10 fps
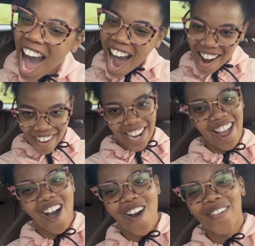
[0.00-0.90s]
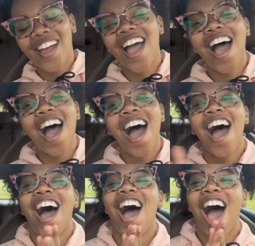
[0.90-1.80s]
All right, y'all.
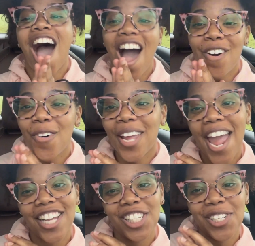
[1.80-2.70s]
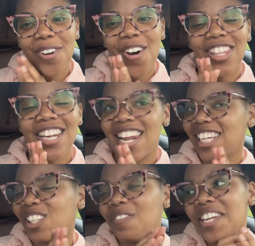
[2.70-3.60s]
I will catch you on the
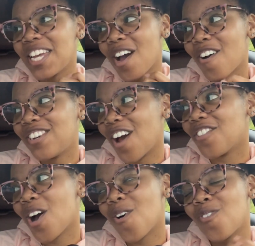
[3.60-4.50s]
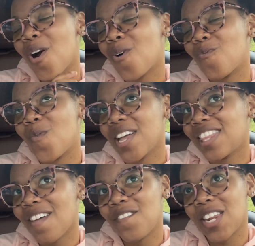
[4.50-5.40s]
next video. Don't know what
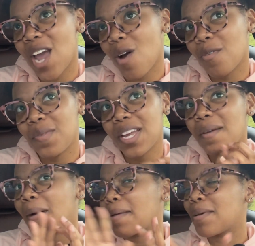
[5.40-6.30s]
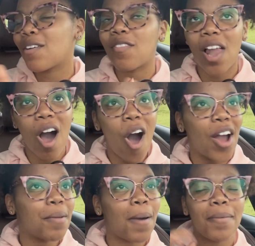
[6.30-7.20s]
that video will be. It might be a
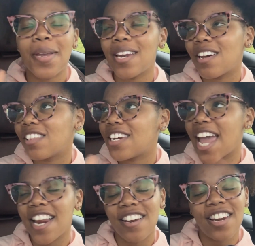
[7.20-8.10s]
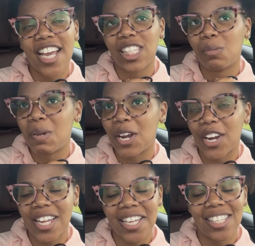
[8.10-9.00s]
vlog. It might be another dating
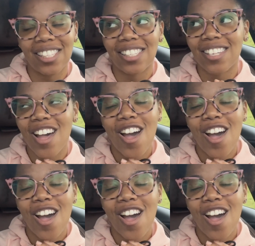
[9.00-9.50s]
experience.